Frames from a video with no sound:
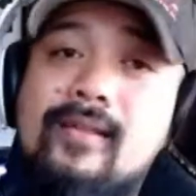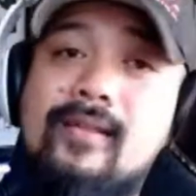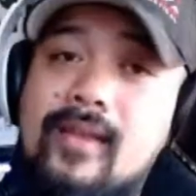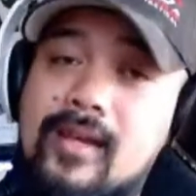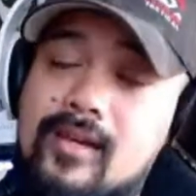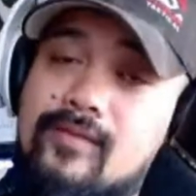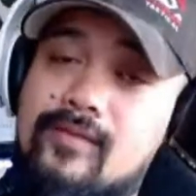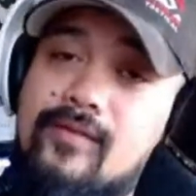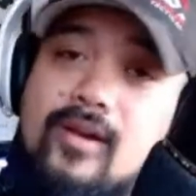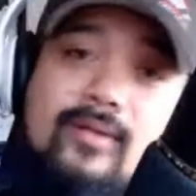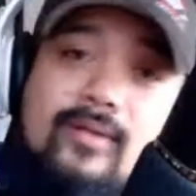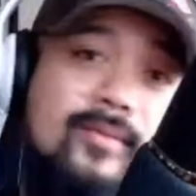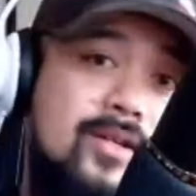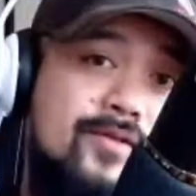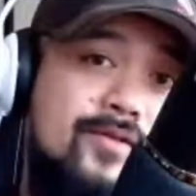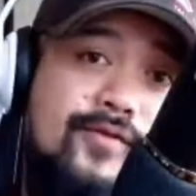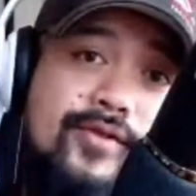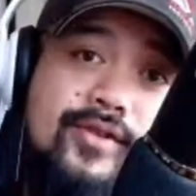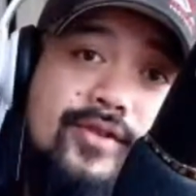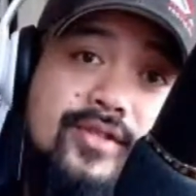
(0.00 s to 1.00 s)
very much
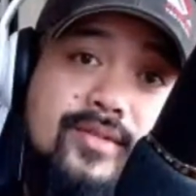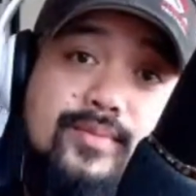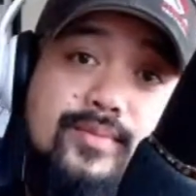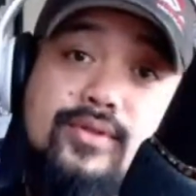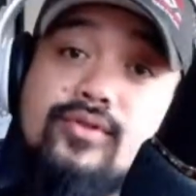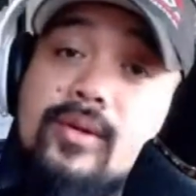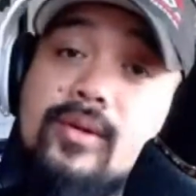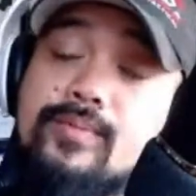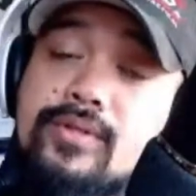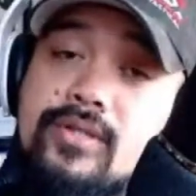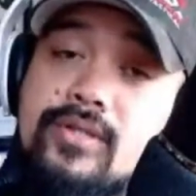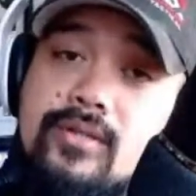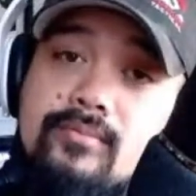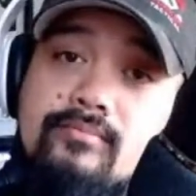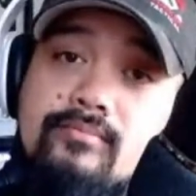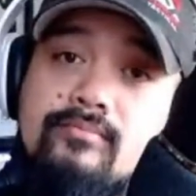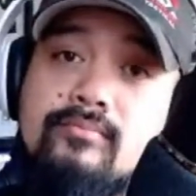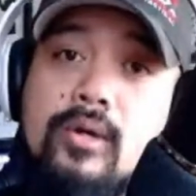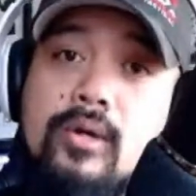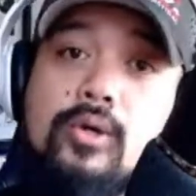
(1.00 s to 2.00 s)
for your
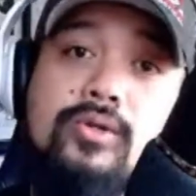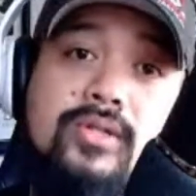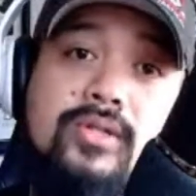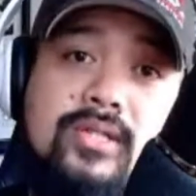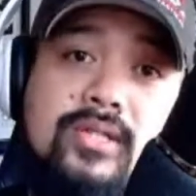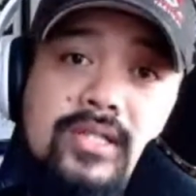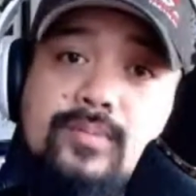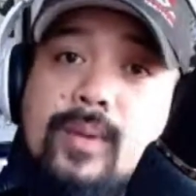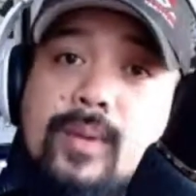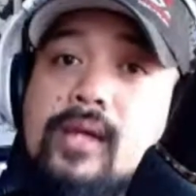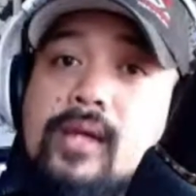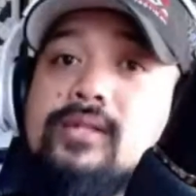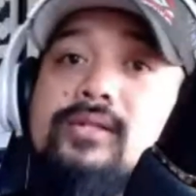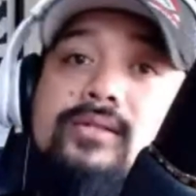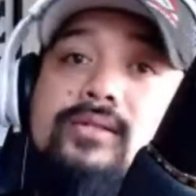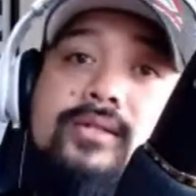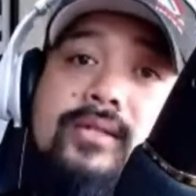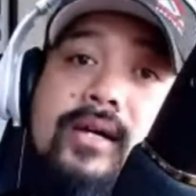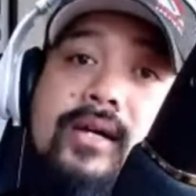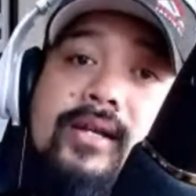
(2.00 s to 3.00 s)
subscription, most
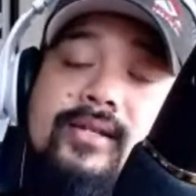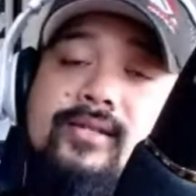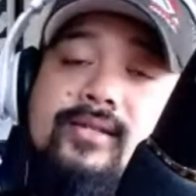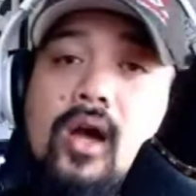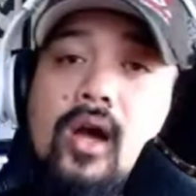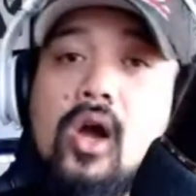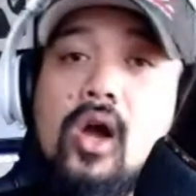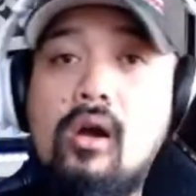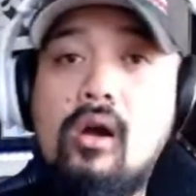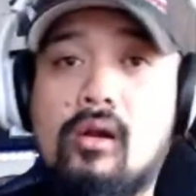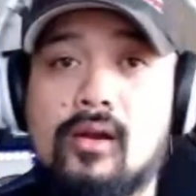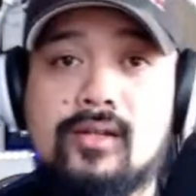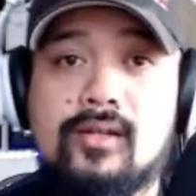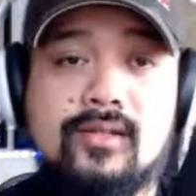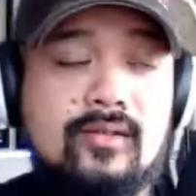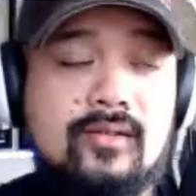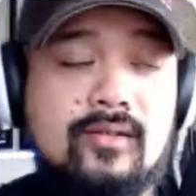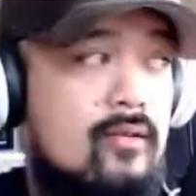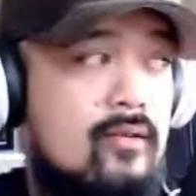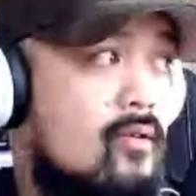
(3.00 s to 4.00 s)
especially. That is the hardest
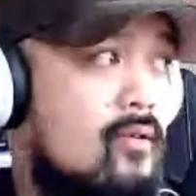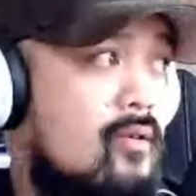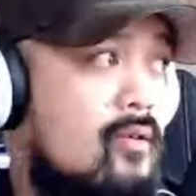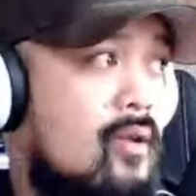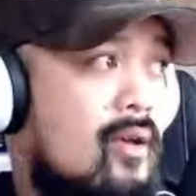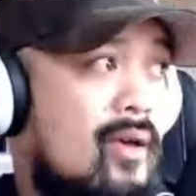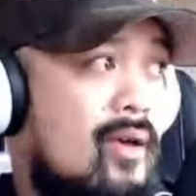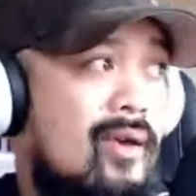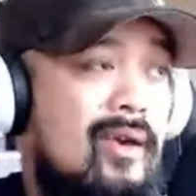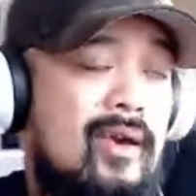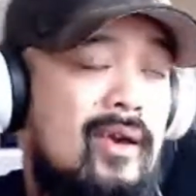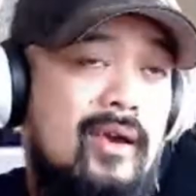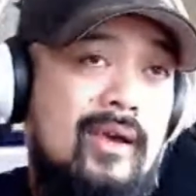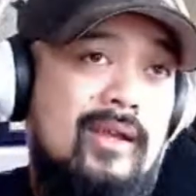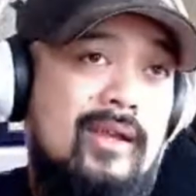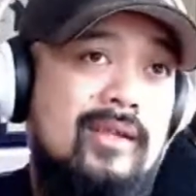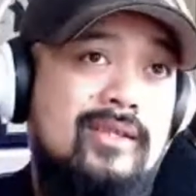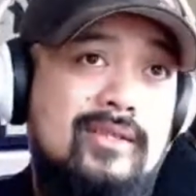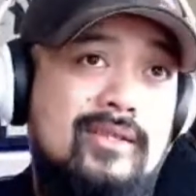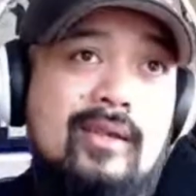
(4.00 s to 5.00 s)
to earn and
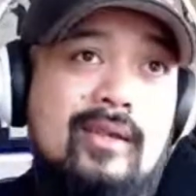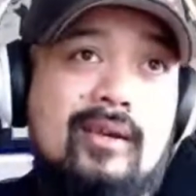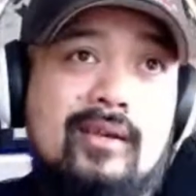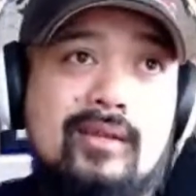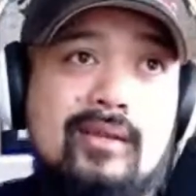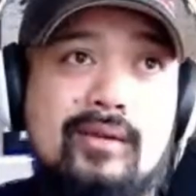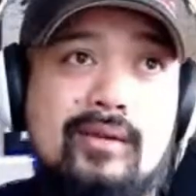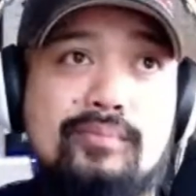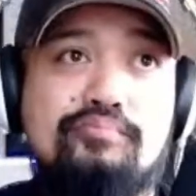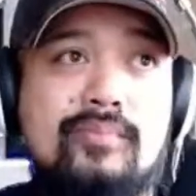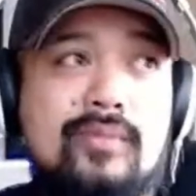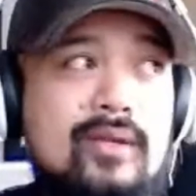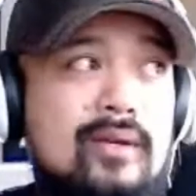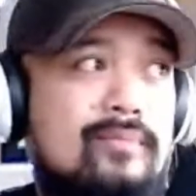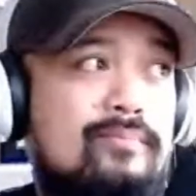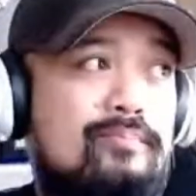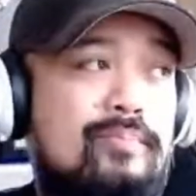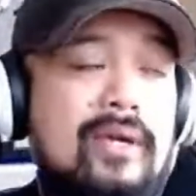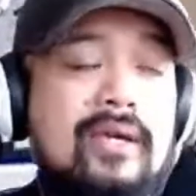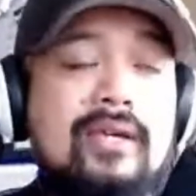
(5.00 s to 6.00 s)
is the
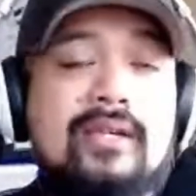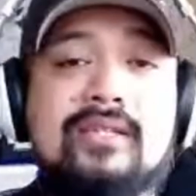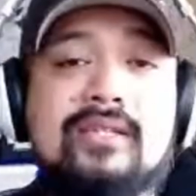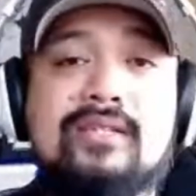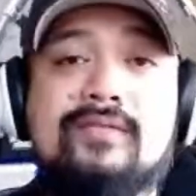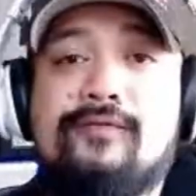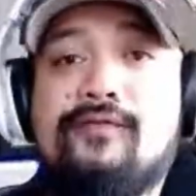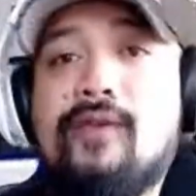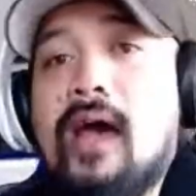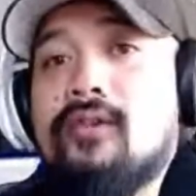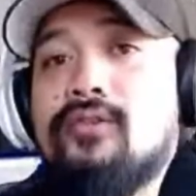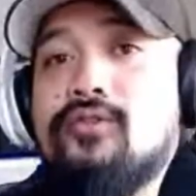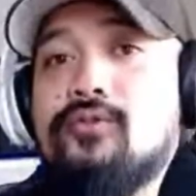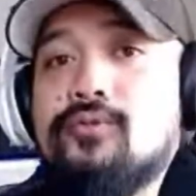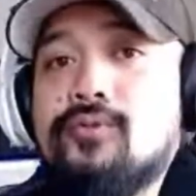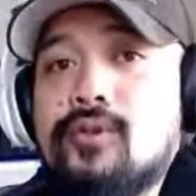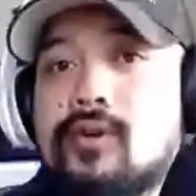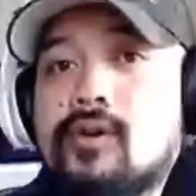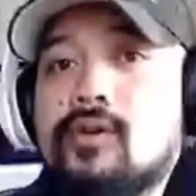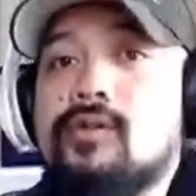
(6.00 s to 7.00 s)
biggest
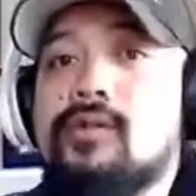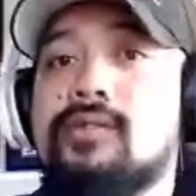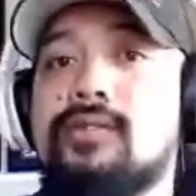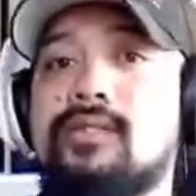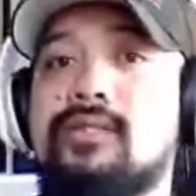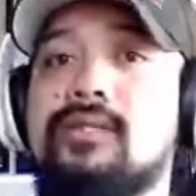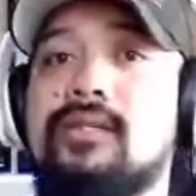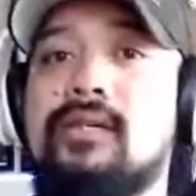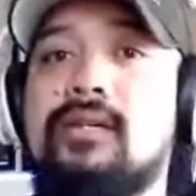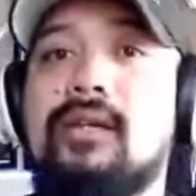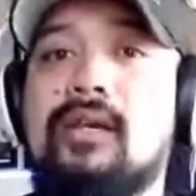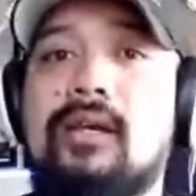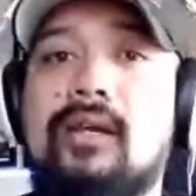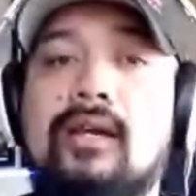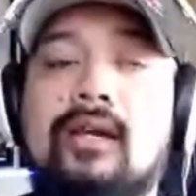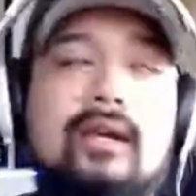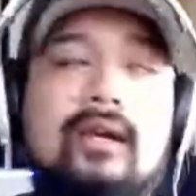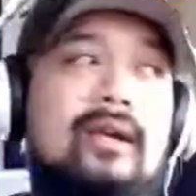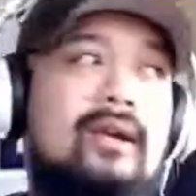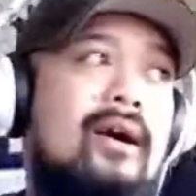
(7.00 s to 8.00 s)
value currency
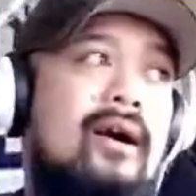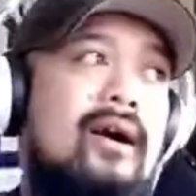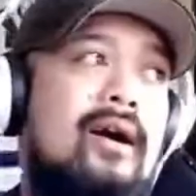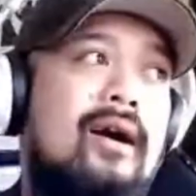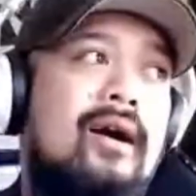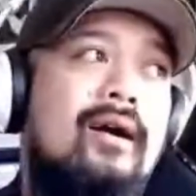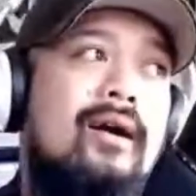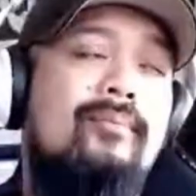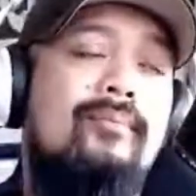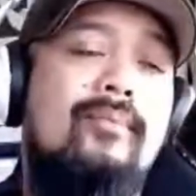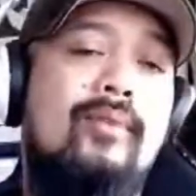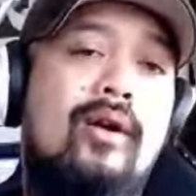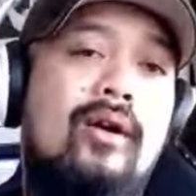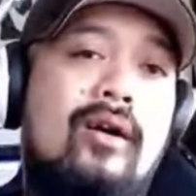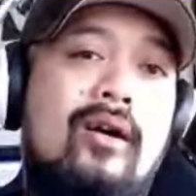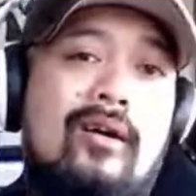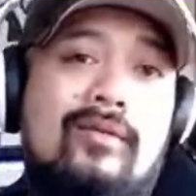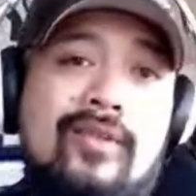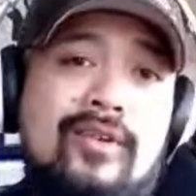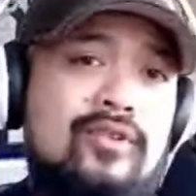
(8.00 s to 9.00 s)

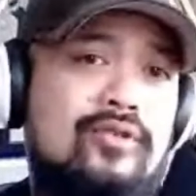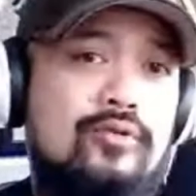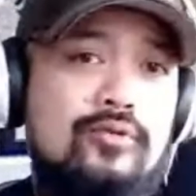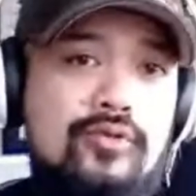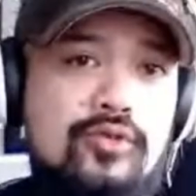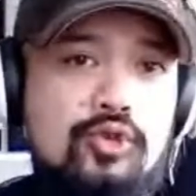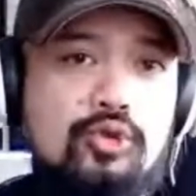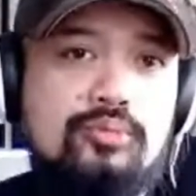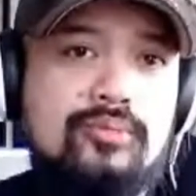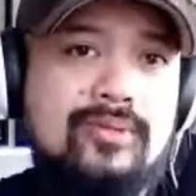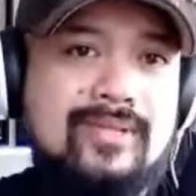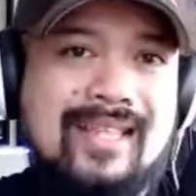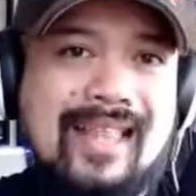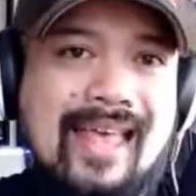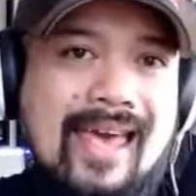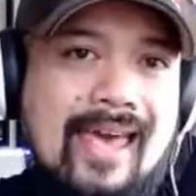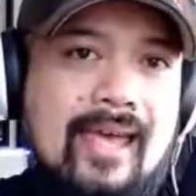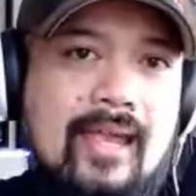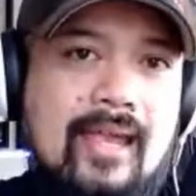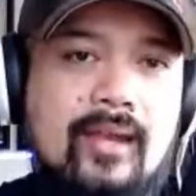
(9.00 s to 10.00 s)
on the YouTube's
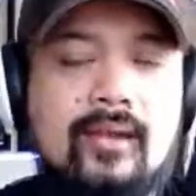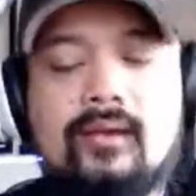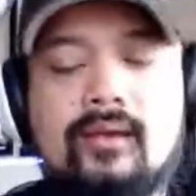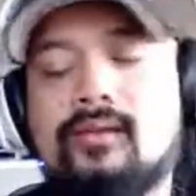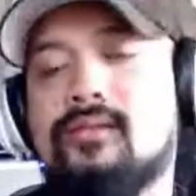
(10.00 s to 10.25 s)
land.